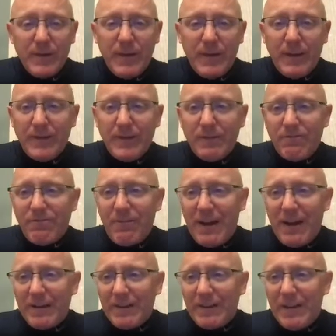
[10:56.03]
And then
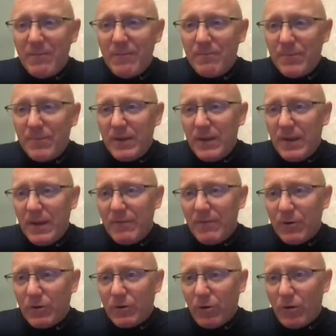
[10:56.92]
finally, if
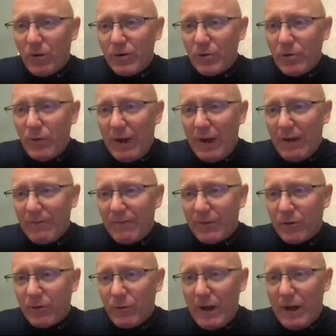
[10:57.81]
you're going to have the
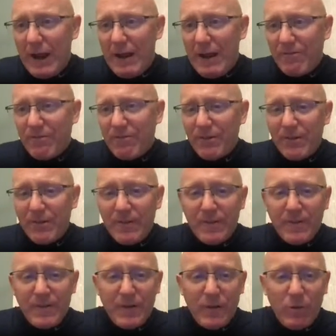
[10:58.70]
graph,
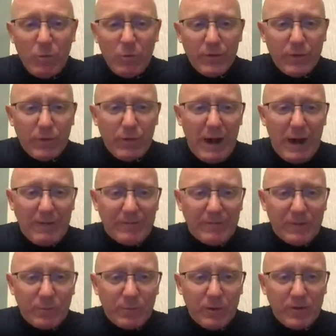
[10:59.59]
well, the graph
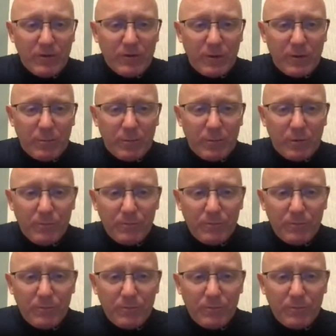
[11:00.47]
is pretty simple